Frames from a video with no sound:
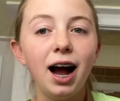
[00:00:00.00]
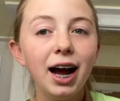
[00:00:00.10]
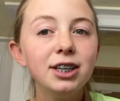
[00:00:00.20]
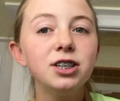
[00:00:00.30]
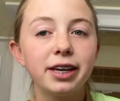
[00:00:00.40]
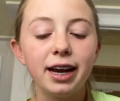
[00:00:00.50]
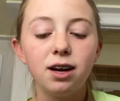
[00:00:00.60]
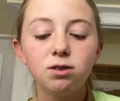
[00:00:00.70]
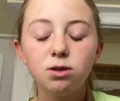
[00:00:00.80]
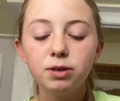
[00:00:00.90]
eye taken
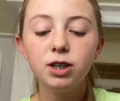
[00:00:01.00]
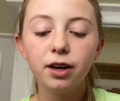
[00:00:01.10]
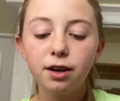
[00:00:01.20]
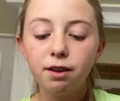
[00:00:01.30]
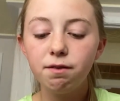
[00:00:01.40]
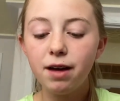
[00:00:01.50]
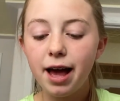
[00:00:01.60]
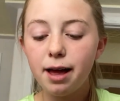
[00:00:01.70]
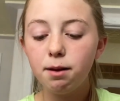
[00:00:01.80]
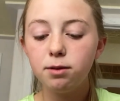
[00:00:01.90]
out. So we took her to the vet.